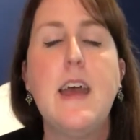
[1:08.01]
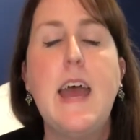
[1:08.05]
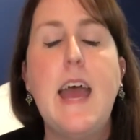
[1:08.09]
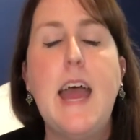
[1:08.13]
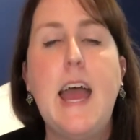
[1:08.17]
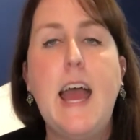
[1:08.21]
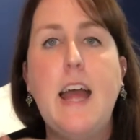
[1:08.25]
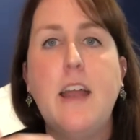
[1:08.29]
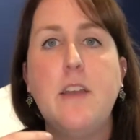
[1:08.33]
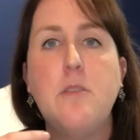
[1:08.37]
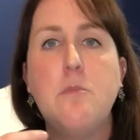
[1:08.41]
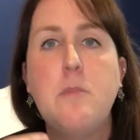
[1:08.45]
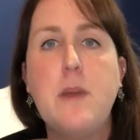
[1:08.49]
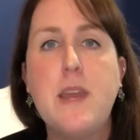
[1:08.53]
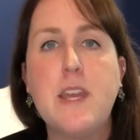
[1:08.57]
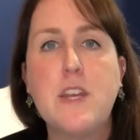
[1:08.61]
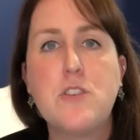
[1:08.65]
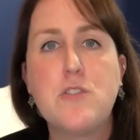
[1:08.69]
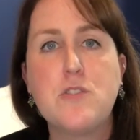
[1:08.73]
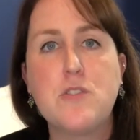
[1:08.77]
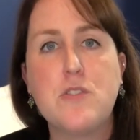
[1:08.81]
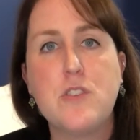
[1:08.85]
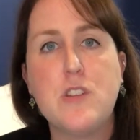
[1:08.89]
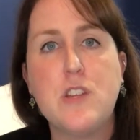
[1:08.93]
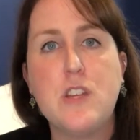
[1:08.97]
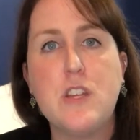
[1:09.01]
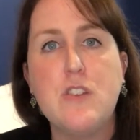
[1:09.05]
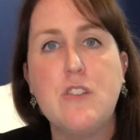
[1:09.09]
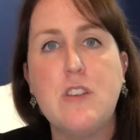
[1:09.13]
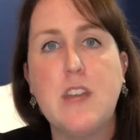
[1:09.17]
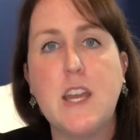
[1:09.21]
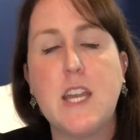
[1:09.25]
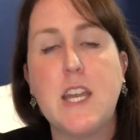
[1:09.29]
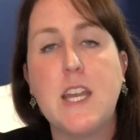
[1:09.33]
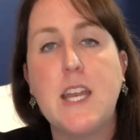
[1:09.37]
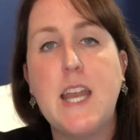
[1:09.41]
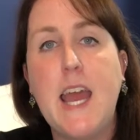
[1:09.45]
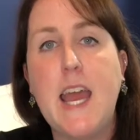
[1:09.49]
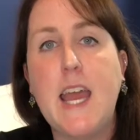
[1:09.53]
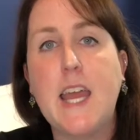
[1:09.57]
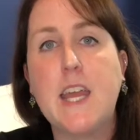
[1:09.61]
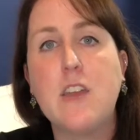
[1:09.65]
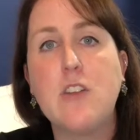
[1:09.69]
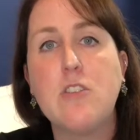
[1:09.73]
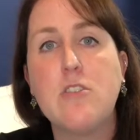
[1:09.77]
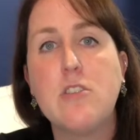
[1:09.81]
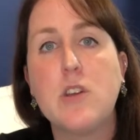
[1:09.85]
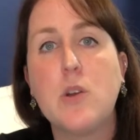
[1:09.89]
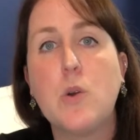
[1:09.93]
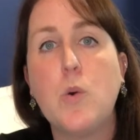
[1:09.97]
and make sure that you get an
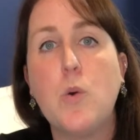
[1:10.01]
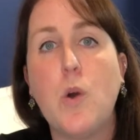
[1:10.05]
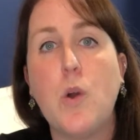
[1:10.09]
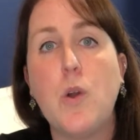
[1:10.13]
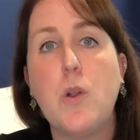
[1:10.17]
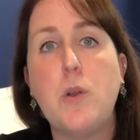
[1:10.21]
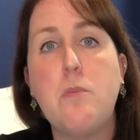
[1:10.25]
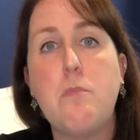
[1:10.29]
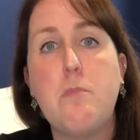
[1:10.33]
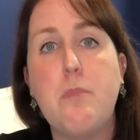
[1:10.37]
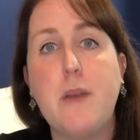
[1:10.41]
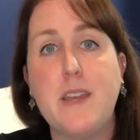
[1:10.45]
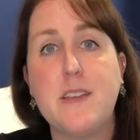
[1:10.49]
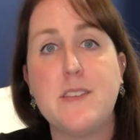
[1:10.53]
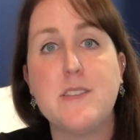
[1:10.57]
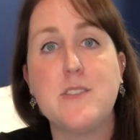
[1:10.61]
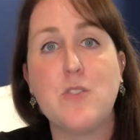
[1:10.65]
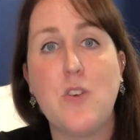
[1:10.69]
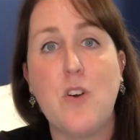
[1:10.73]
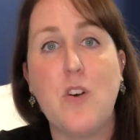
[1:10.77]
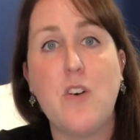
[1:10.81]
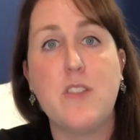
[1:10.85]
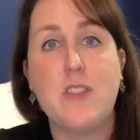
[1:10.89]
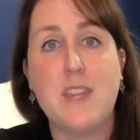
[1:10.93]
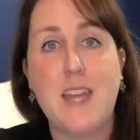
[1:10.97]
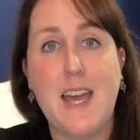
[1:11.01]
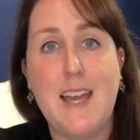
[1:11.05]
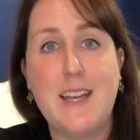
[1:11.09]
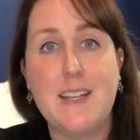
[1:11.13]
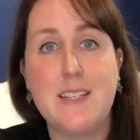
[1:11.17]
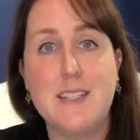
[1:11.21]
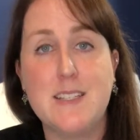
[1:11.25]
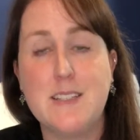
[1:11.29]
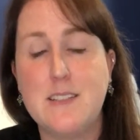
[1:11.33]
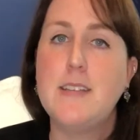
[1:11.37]
accurate quote based on that.